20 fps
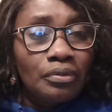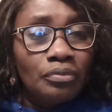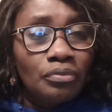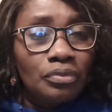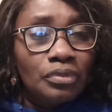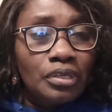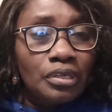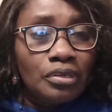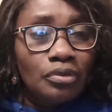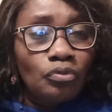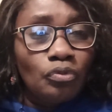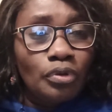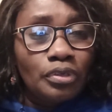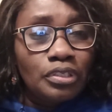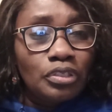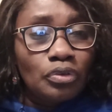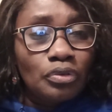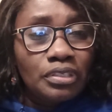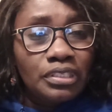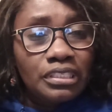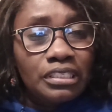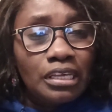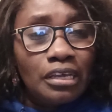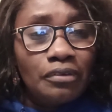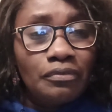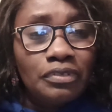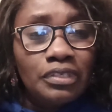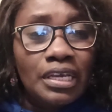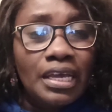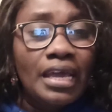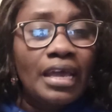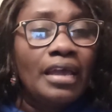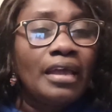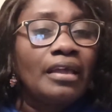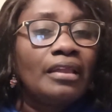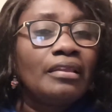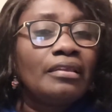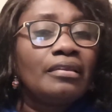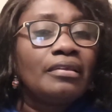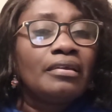was not saved
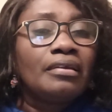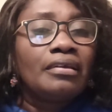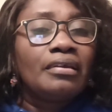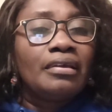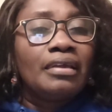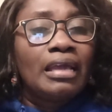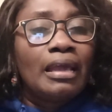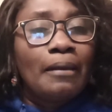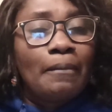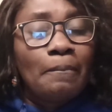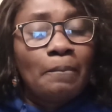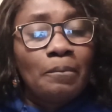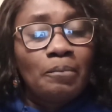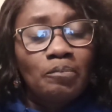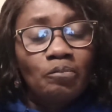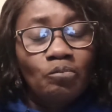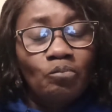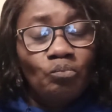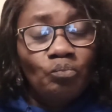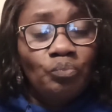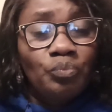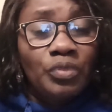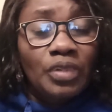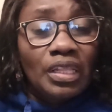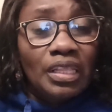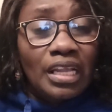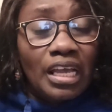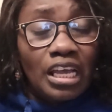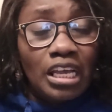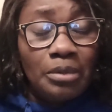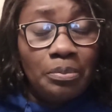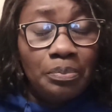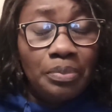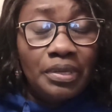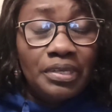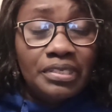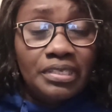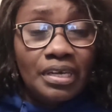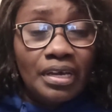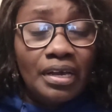early like
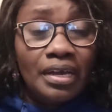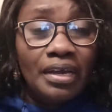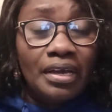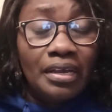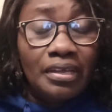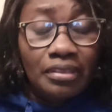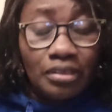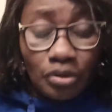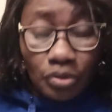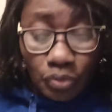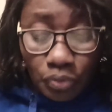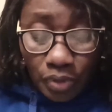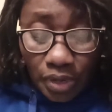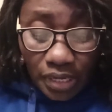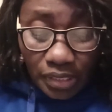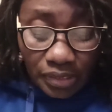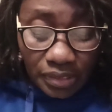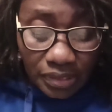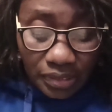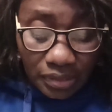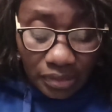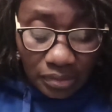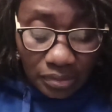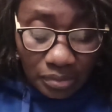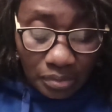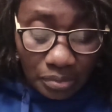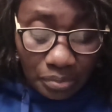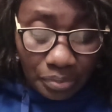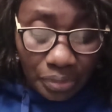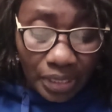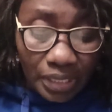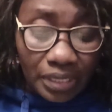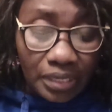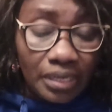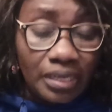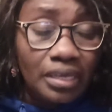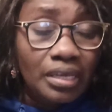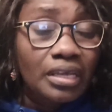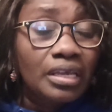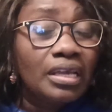Peter and the rest, but
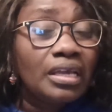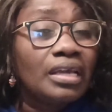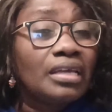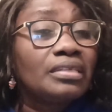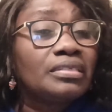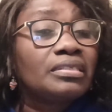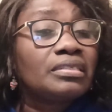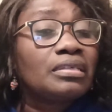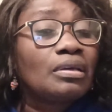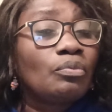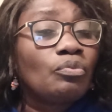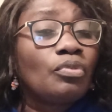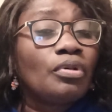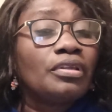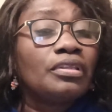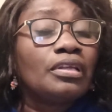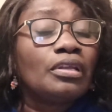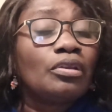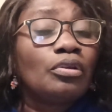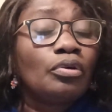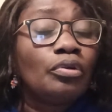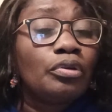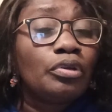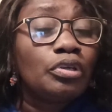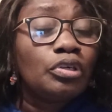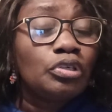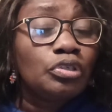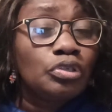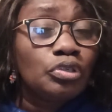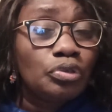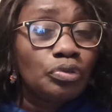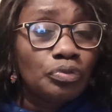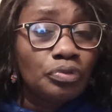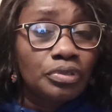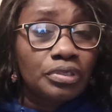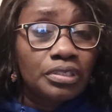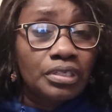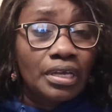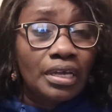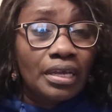he is someone the Lord
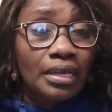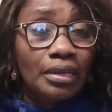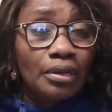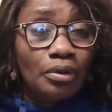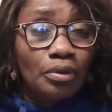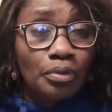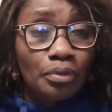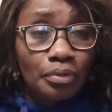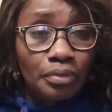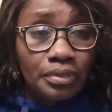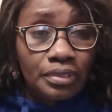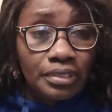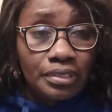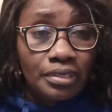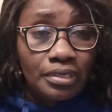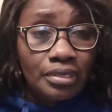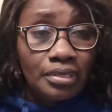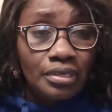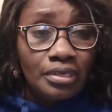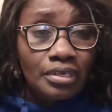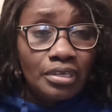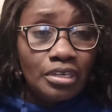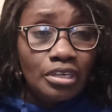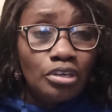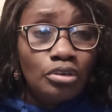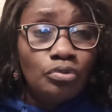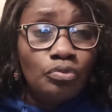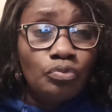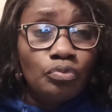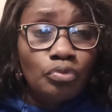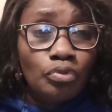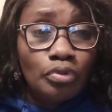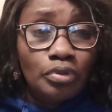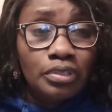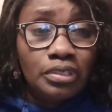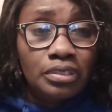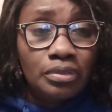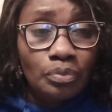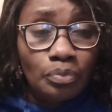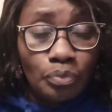used a lot. He
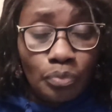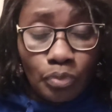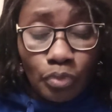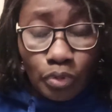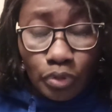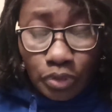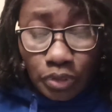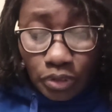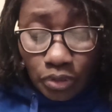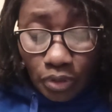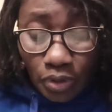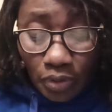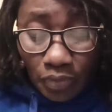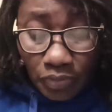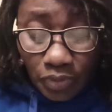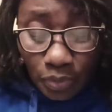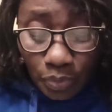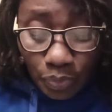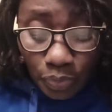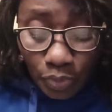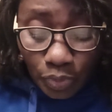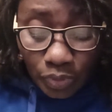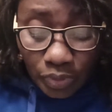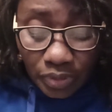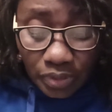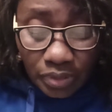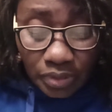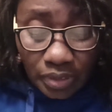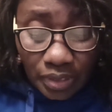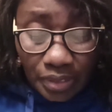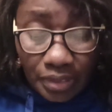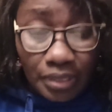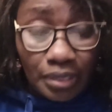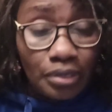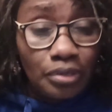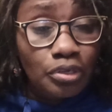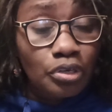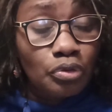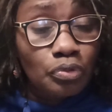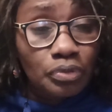wrote most of the books in the
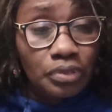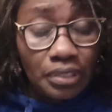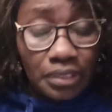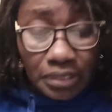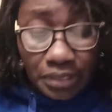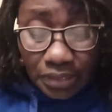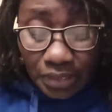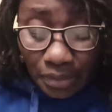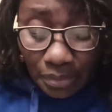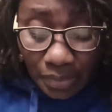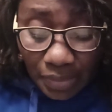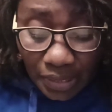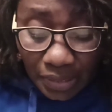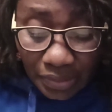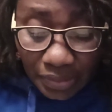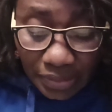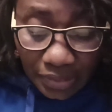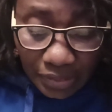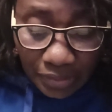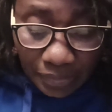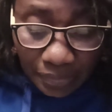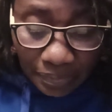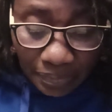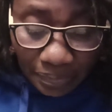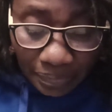New Testament.